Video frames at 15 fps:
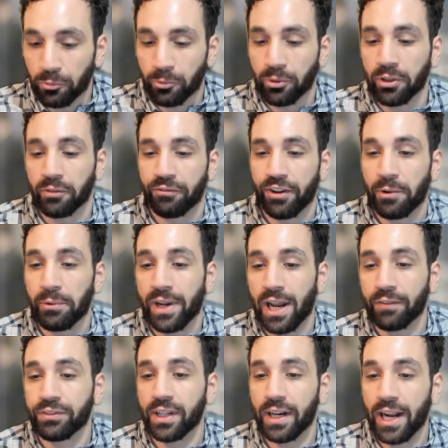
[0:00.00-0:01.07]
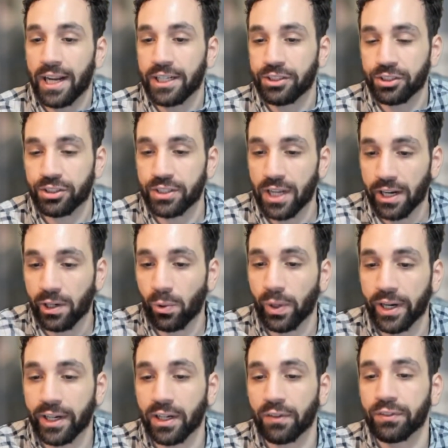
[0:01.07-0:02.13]
The Fed we have today is just not
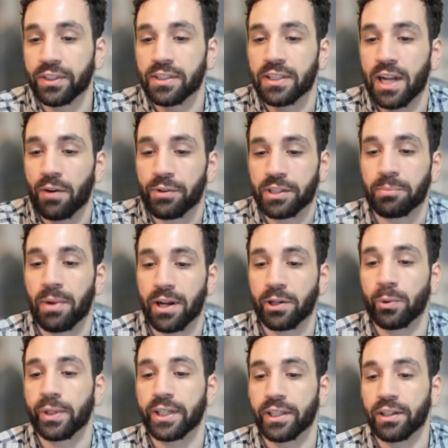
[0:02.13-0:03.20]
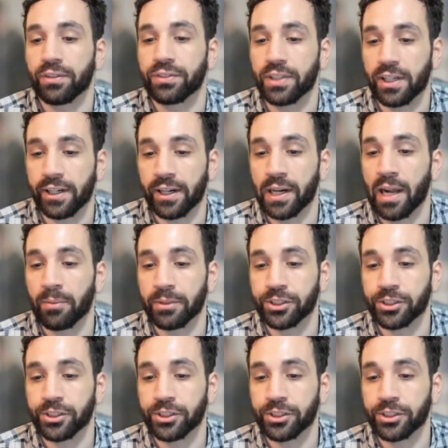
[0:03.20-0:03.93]
quick enough, does not respond quick enough to economic